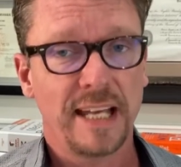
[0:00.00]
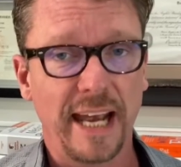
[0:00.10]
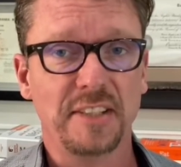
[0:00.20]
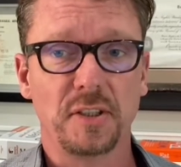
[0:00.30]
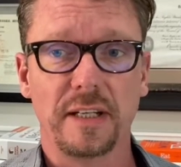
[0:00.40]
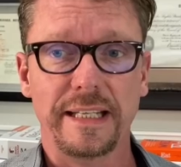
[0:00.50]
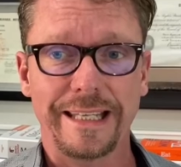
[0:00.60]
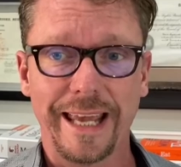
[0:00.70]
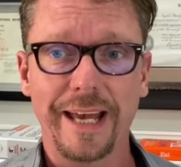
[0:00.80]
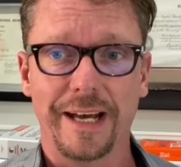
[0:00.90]
Actually,
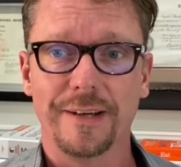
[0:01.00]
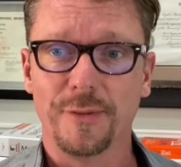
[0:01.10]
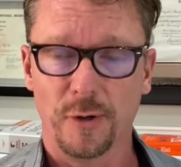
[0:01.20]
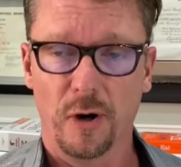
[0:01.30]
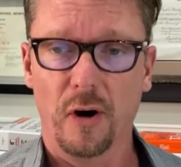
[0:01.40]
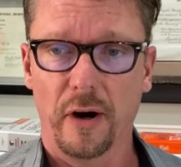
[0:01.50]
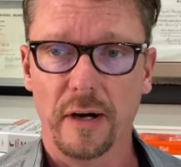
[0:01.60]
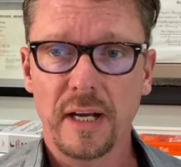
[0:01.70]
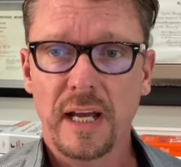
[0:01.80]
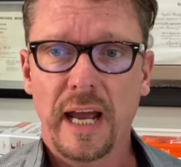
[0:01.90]
yeah, there
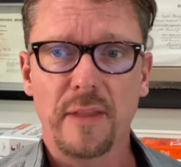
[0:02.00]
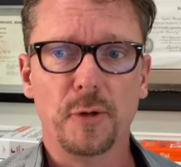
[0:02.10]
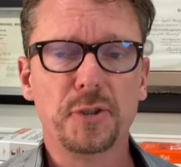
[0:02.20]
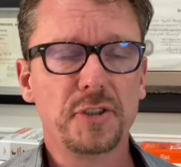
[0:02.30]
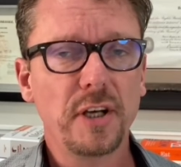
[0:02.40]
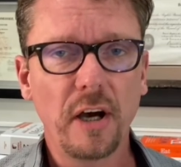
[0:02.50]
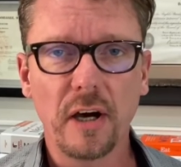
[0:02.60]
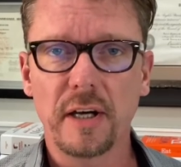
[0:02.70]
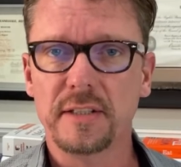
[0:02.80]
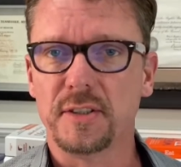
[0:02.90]
are. And there's
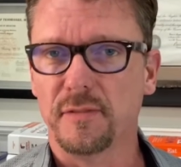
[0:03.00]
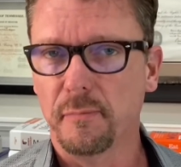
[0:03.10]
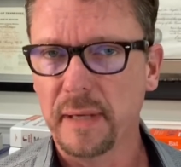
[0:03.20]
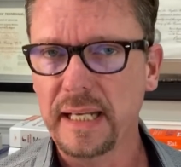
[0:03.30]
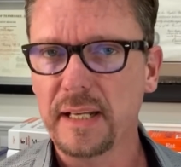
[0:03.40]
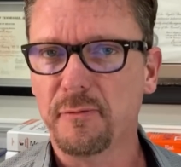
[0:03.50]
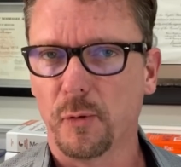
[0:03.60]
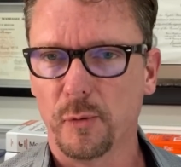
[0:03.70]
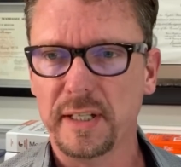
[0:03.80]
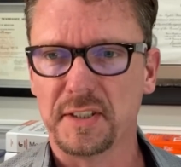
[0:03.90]
tons of meaningful
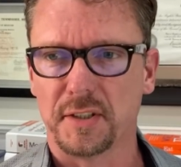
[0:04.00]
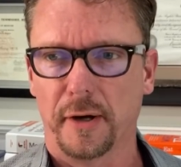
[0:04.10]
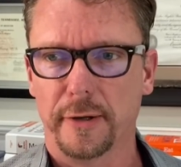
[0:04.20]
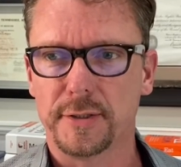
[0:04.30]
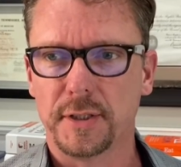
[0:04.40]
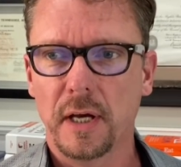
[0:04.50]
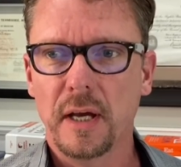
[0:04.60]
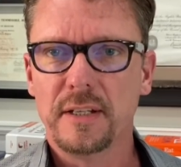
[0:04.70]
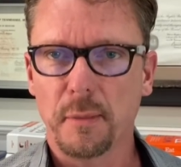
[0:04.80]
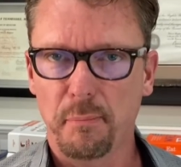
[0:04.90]
research
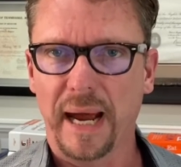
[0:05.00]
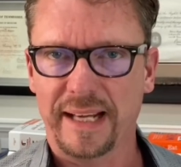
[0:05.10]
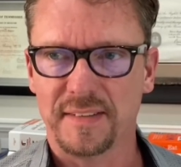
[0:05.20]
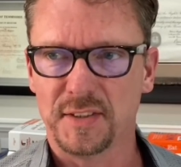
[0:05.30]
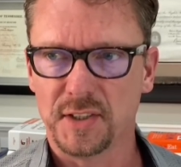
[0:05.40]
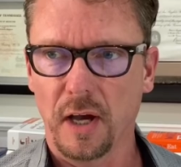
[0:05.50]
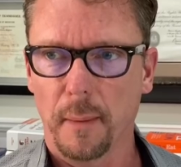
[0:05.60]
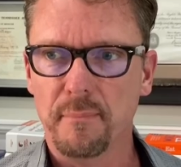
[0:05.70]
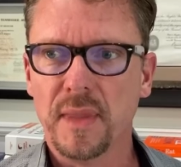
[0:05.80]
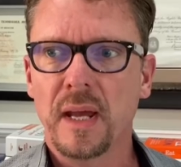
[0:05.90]
to back this
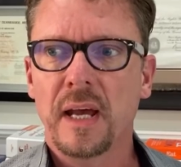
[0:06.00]
up.